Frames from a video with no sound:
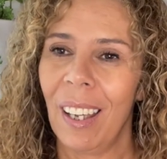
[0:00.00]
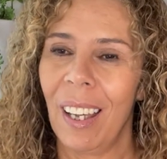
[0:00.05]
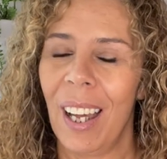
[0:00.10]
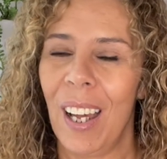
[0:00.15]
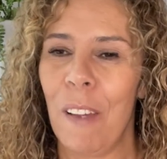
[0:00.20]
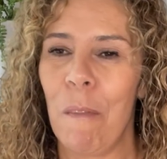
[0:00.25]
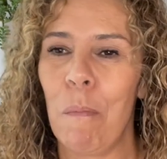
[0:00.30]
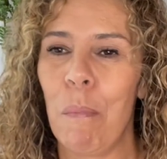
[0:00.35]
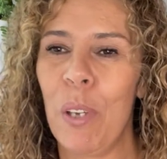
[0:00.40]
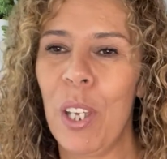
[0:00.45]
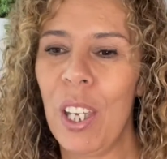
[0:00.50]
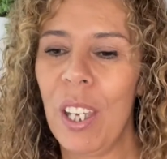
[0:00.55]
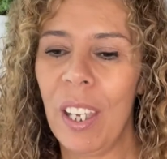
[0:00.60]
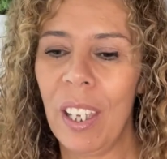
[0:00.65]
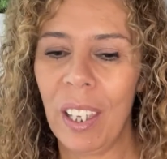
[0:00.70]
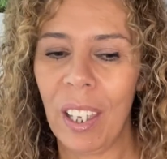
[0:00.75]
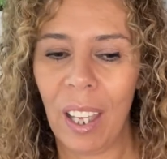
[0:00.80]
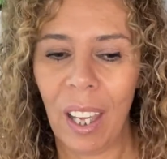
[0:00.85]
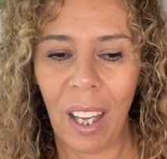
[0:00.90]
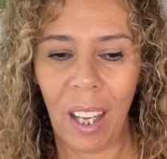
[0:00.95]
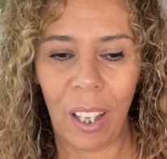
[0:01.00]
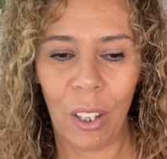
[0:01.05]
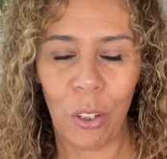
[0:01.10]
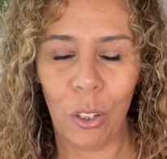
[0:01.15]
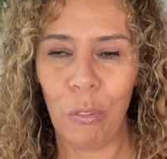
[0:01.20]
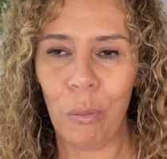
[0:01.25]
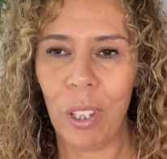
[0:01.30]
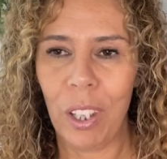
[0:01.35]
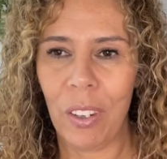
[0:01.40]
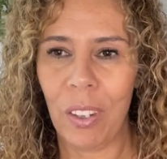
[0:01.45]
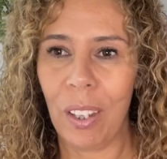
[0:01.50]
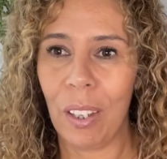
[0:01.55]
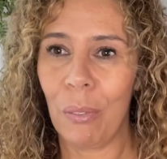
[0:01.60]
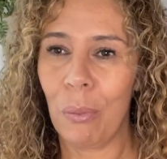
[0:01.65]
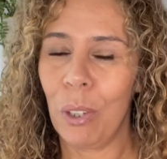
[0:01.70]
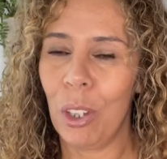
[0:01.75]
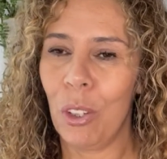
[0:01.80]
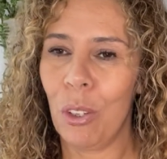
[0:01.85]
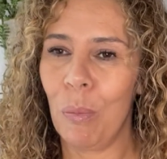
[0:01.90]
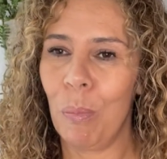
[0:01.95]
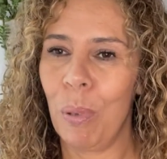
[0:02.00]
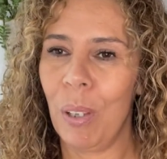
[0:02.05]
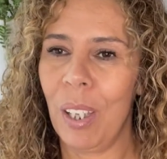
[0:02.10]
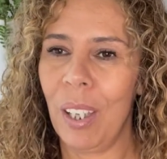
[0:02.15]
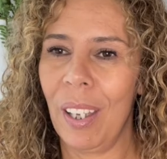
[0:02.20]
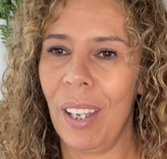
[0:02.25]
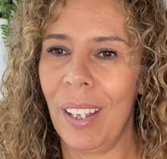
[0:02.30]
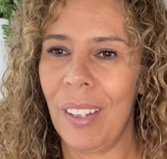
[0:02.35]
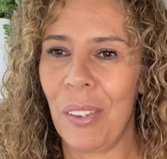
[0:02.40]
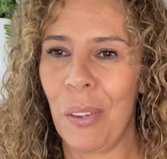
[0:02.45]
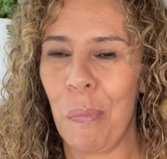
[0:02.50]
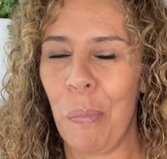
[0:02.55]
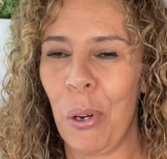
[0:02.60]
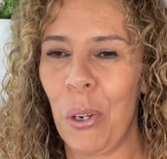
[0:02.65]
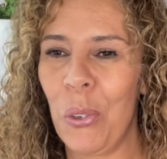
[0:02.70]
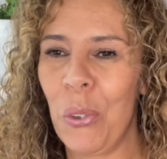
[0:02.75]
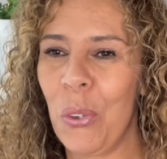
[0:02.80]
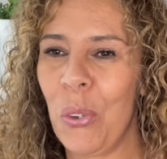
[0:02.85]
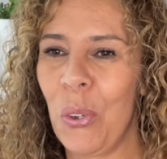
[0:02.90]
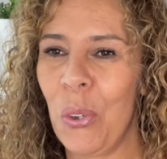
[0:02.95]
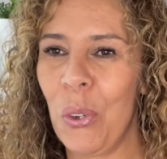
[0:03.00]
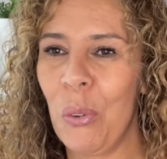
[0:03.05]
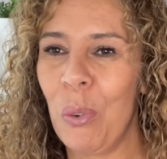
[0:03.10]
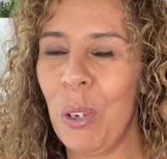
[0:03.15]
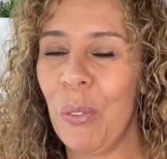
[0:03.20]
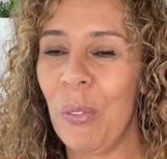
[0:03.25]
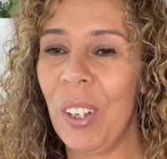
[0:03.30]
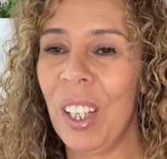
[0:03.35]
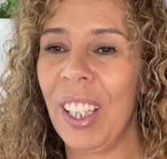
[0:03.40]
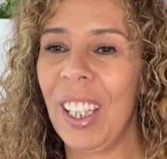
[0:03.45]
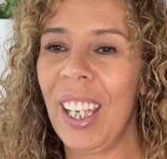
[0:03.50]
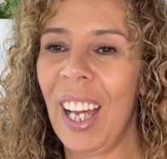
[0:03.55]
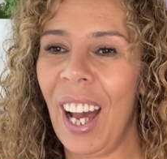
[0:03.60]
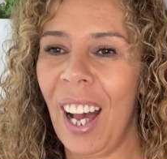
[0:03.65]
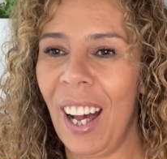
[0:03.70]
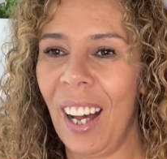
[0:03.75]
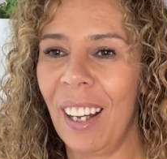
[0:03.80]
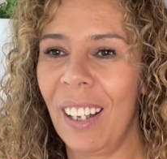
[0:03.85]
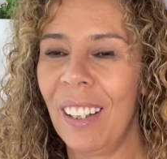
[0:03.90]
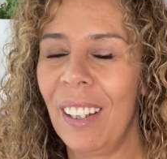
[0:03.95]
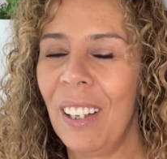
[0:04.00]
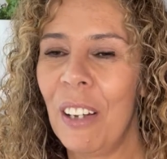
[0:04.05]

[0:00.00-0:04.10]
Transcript: and being uh, who we think we should be as opposed to who we really are,